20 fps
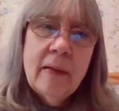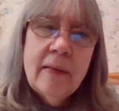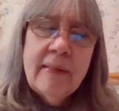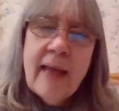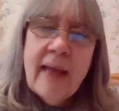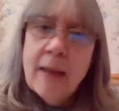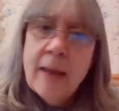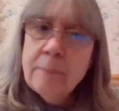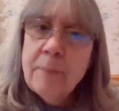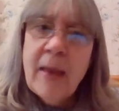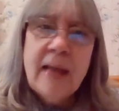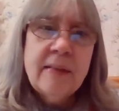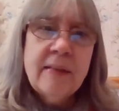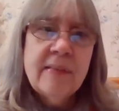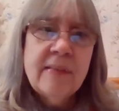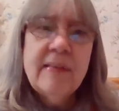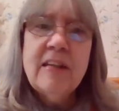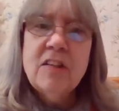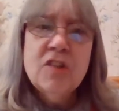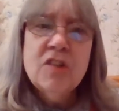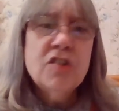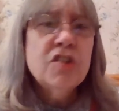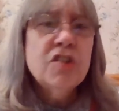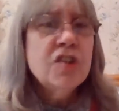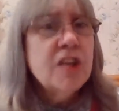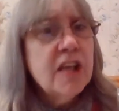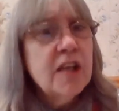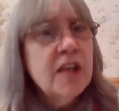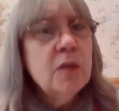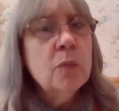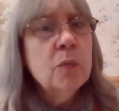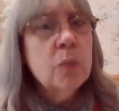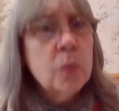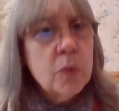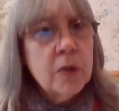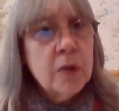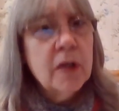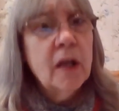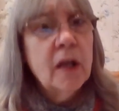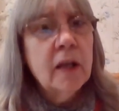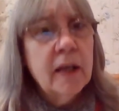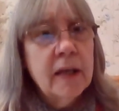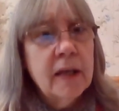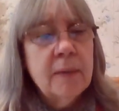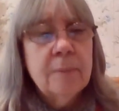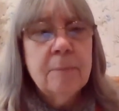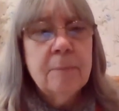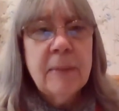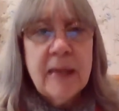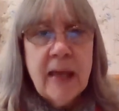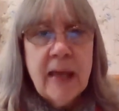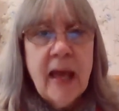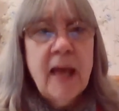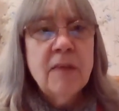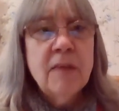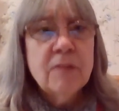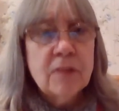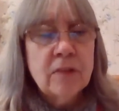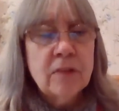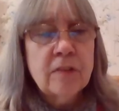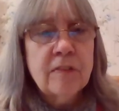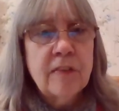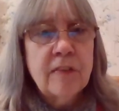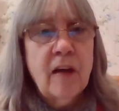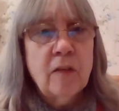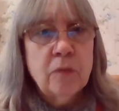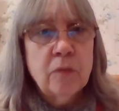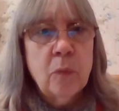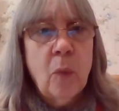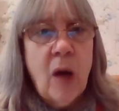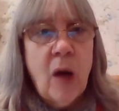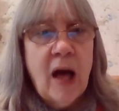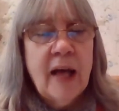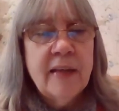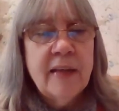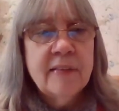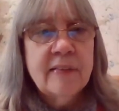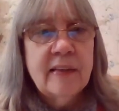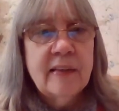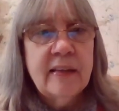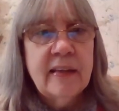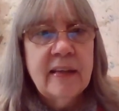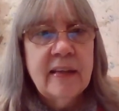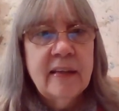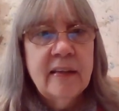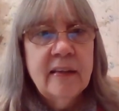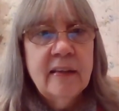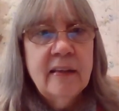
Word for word: that Betsy, she really behaves herself wisely.